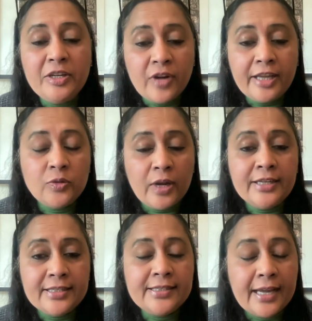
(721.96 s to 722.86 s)
trying to
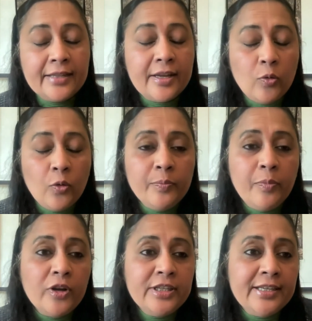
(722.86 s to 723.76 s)
understand their own
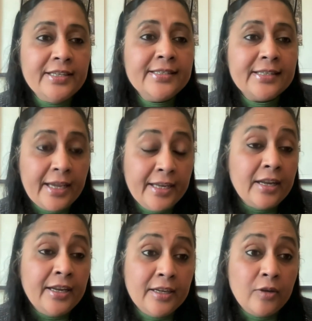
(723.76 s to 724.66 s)
bodies in
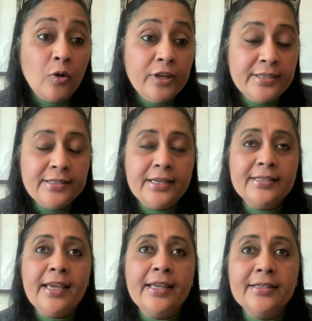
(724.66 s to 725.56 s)
a holistic
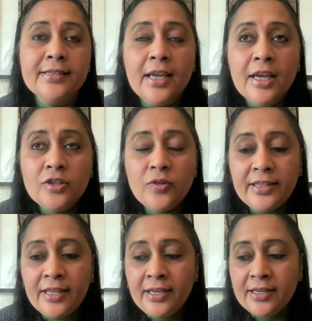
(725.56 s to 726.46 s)
sense. So
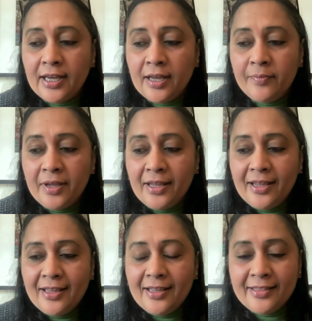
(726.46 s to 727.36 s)
I think
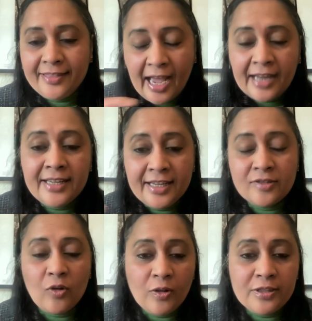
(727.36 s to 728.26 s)
that
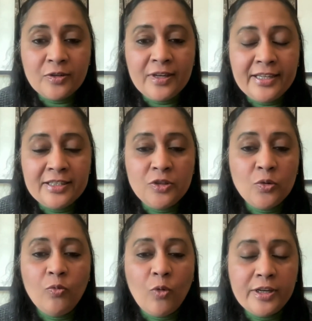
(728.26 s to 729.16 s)
is also linked
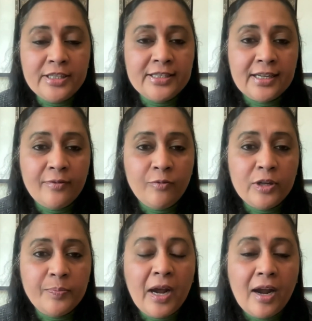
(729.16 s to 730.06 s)
to what
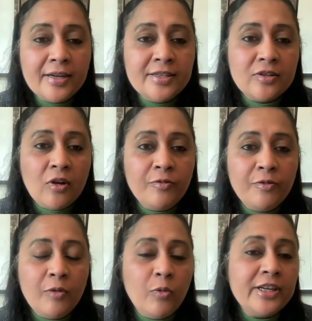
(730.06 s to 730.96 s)
parts of
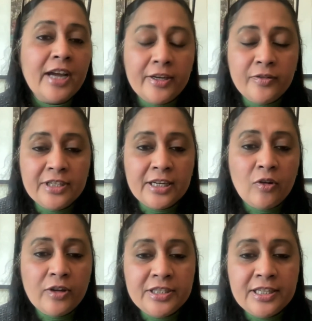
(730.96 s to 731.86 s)
what kind of
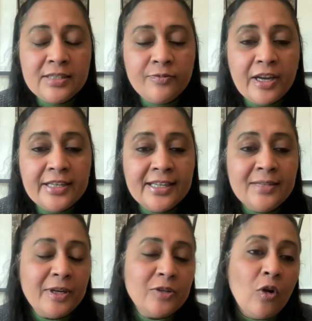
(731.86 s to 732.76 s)
technology is
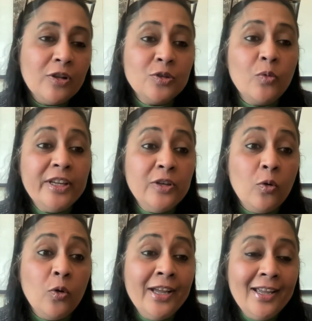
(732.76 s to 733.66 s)
funded, but also we
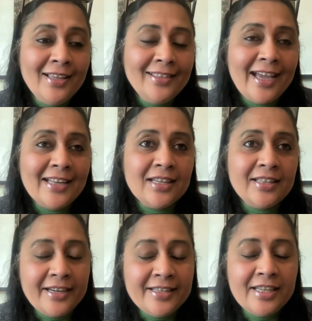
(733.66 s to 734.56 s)
know that
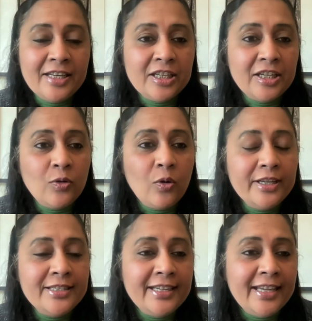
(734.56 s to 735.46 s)
there is gender
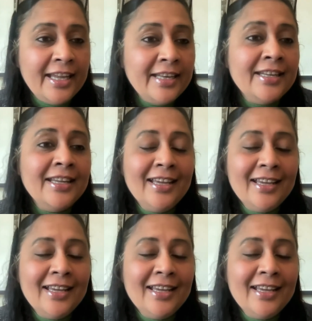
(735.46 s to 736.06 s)
equality in